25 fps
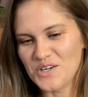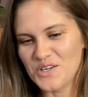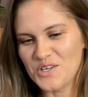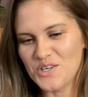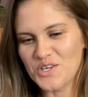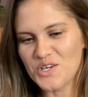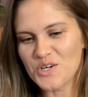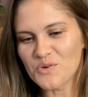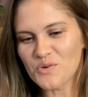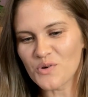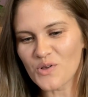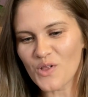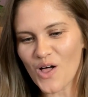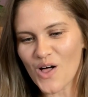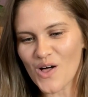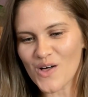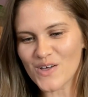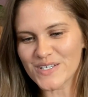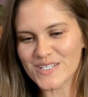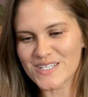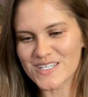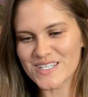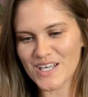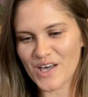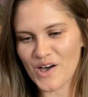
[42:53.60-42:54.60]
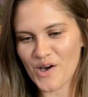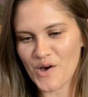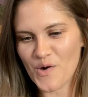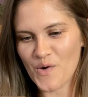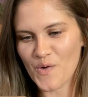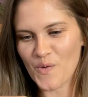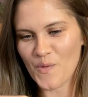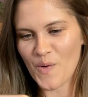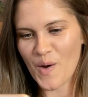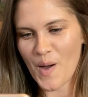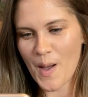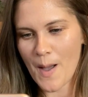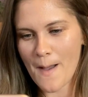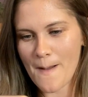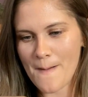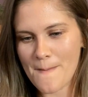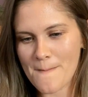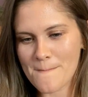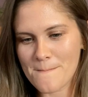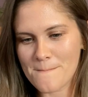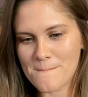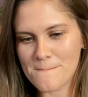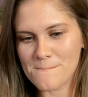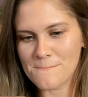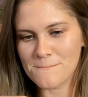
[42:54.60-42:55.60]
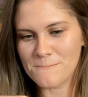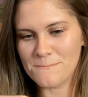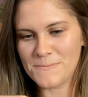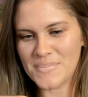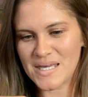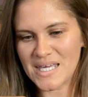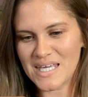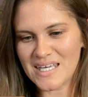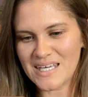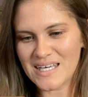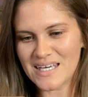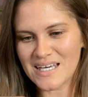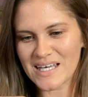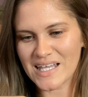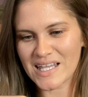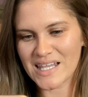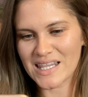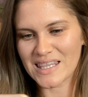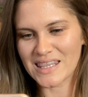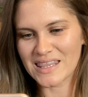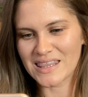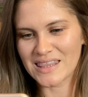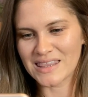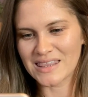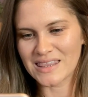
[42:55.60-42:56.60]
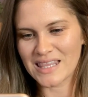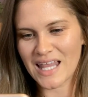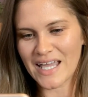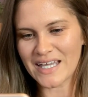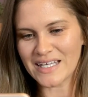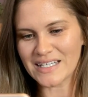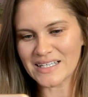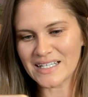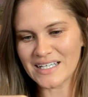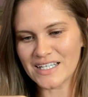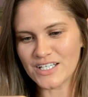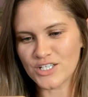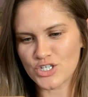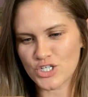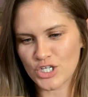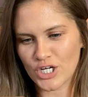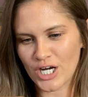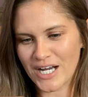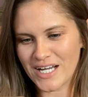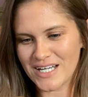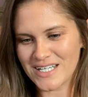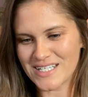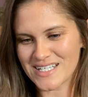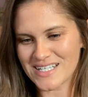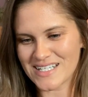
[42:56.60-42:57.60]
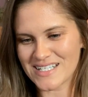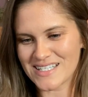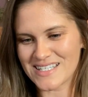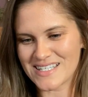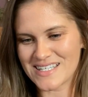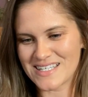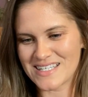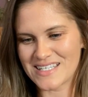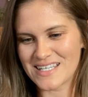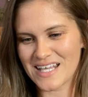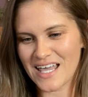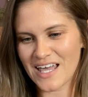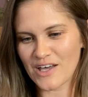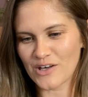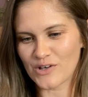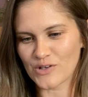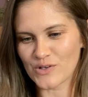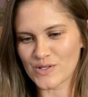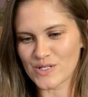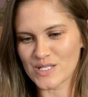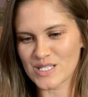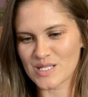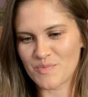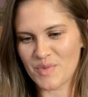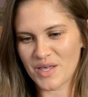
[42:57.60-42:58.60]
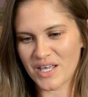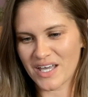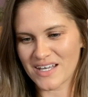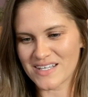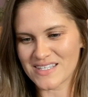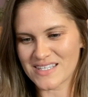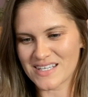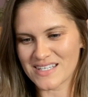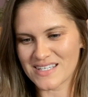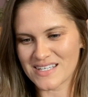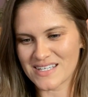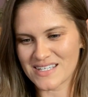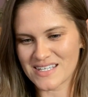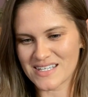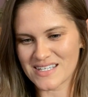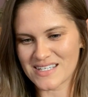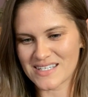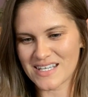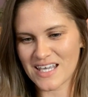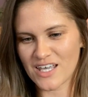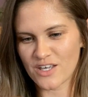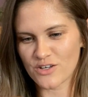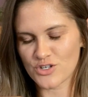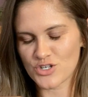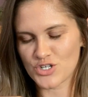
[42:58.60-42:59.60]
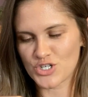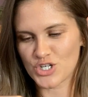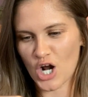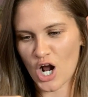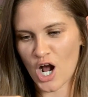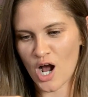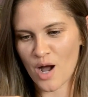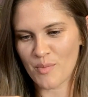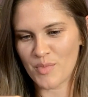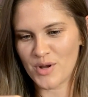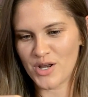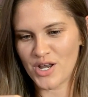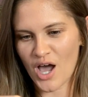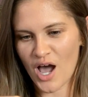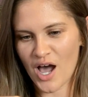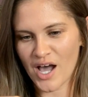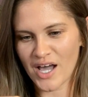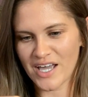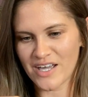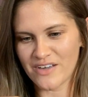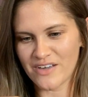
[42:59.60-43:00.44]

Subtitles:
You will also be lightly trained in sales because this is a sales job, not